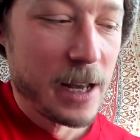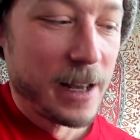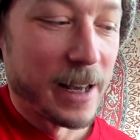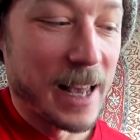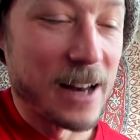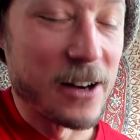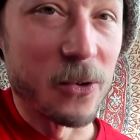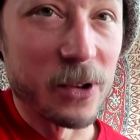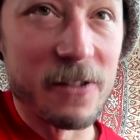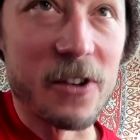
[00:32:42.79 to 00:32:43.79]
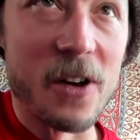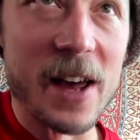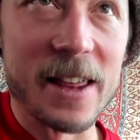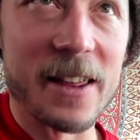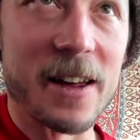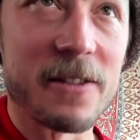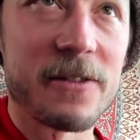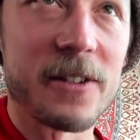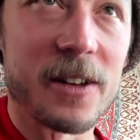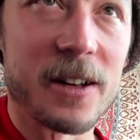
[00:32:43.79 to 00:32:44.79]
Again, don't lift all that
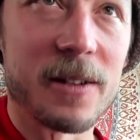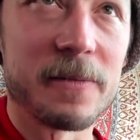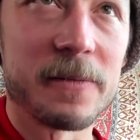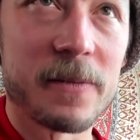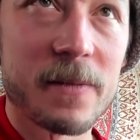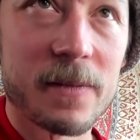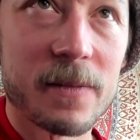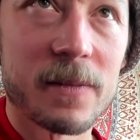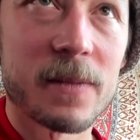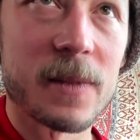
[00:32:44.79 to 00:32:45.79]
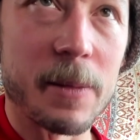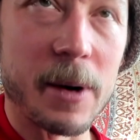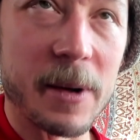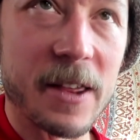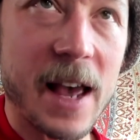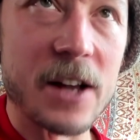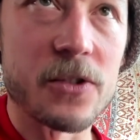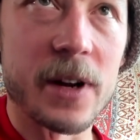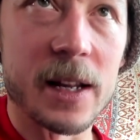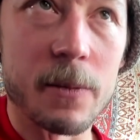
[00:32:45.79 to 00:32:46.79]
stuff. I'm going to
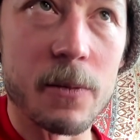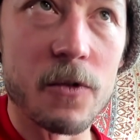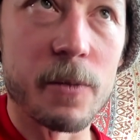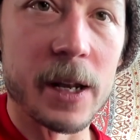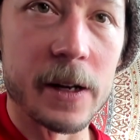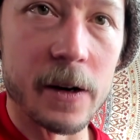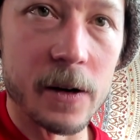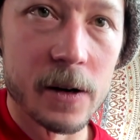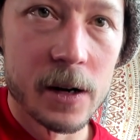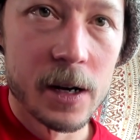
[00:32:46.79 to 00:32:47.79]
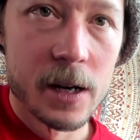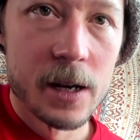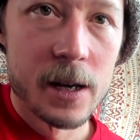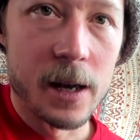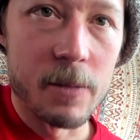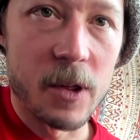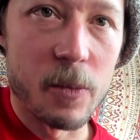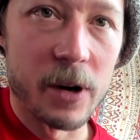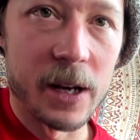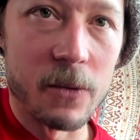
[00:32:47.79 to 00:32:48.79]
exaggerating the movement here. I'm just
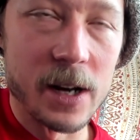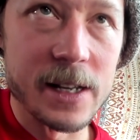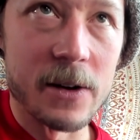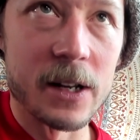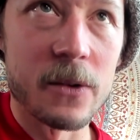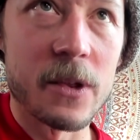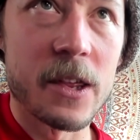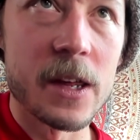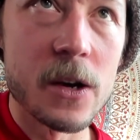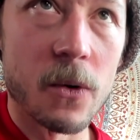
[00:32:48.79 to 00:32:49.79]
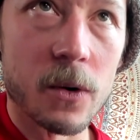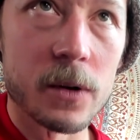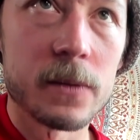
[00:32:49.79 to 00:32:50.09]
bringing it right down into a C chord.